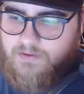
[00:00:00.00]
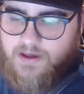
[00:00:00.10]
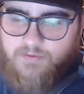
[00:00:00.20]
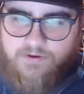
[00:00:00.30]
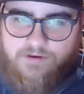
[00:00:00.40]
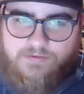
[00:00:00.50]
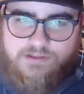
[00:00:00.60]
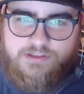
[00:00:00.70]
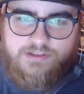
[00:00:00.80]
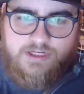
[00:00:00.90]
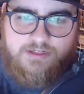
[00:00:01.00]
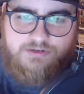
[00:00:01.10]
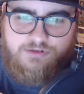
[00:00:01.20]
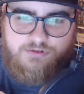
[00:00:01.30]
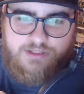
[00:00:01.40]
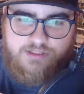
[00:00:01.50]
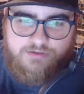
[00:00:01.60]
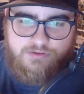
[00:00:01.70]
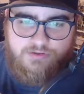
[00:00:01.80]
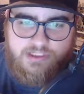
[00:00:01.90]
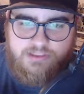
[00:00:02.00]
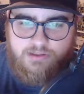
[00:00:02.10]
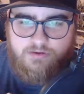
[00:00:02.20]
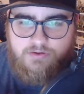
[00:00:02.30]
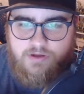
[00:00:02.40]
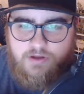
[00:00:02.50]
That was just on Tuesday, so 2 days ago.